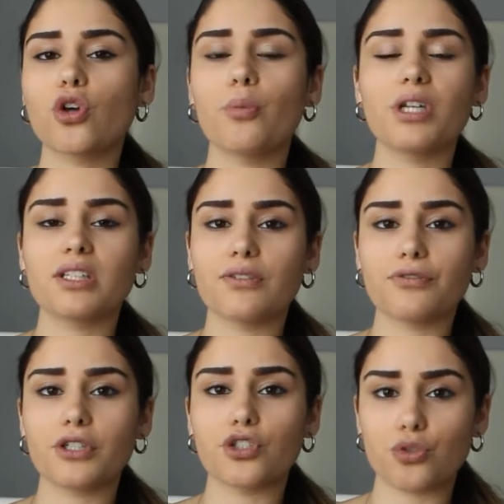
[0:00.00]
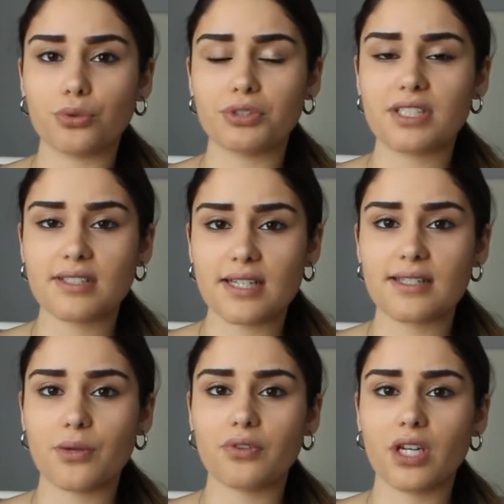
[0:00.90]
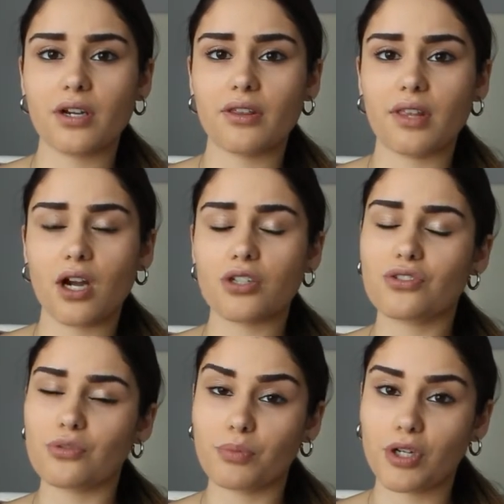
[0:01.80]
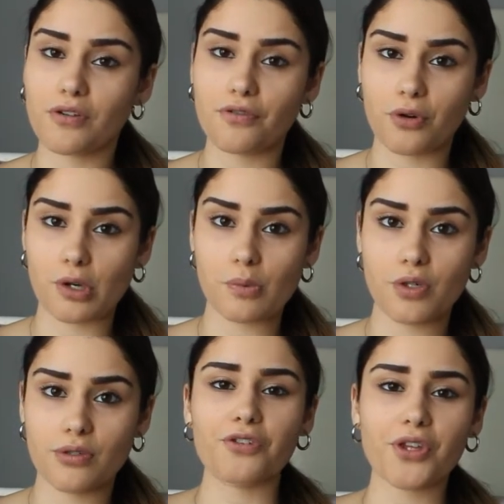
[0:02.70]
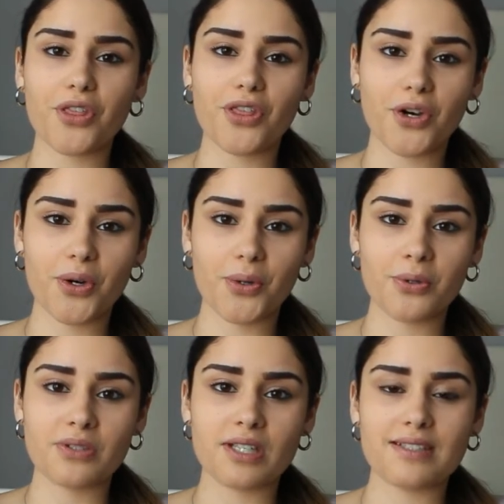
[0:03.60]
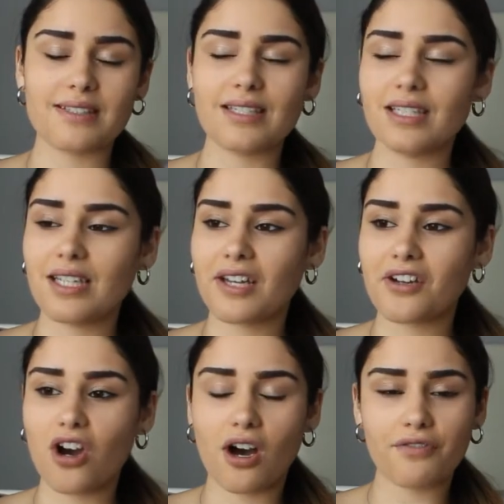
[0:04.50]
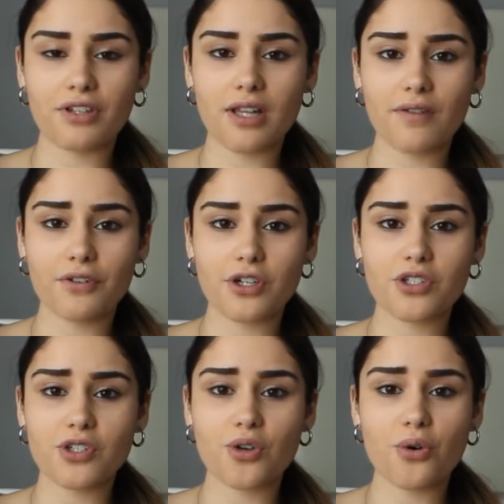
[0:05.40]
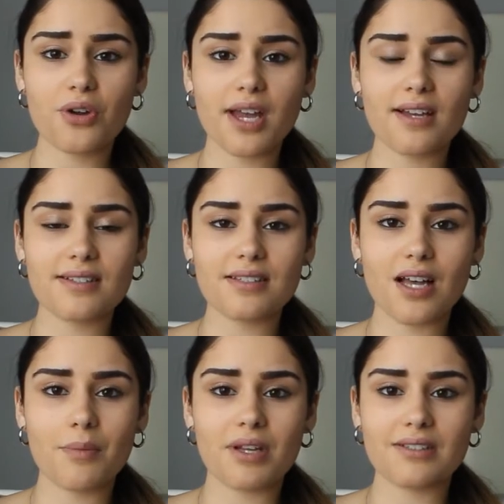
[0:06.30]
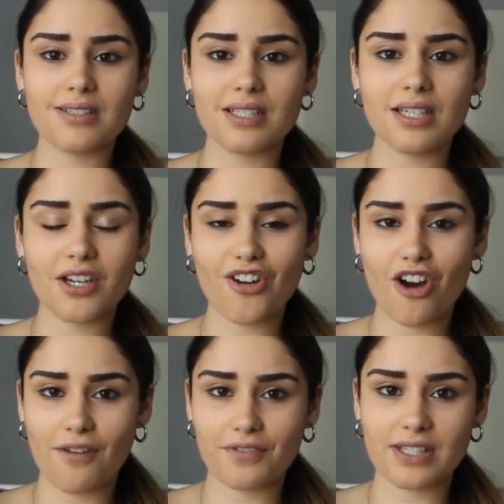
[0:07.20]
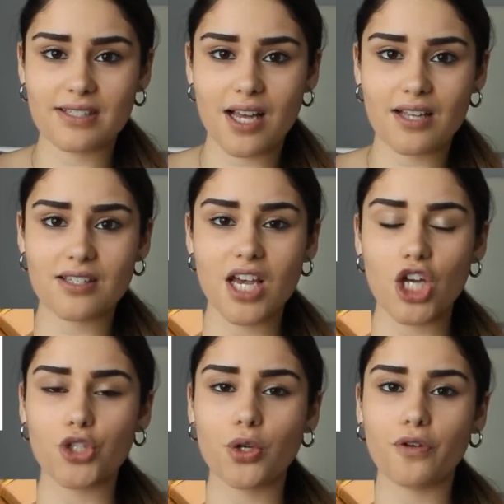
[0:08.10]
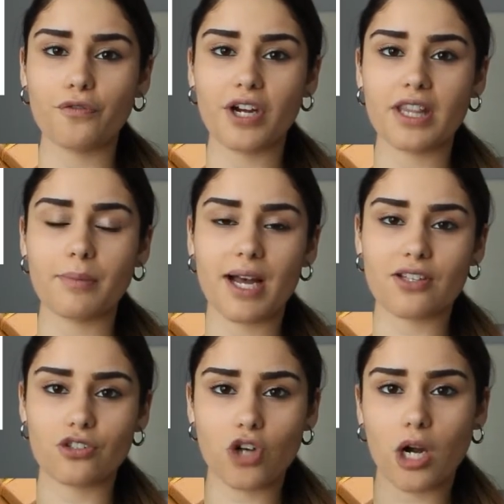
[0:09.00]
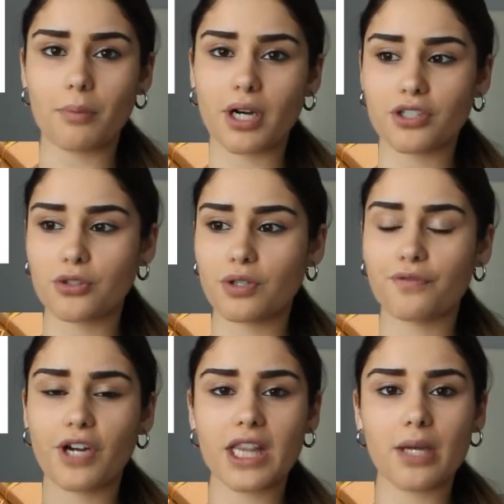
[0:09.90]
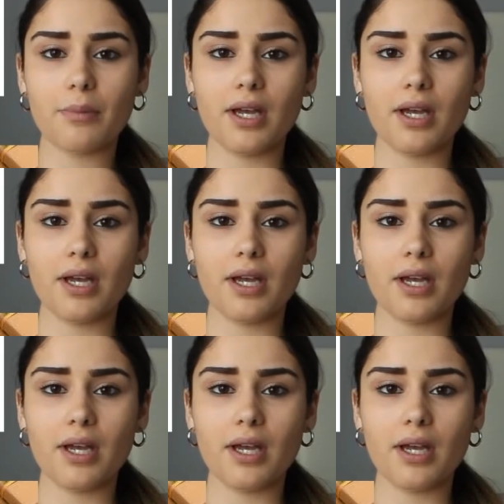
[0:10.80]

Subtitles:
many different jewelry sets out there that are super affordable. For those tea and coffee lovers, go get some tea and coffee sets. You can find them at Starbucks. You can find them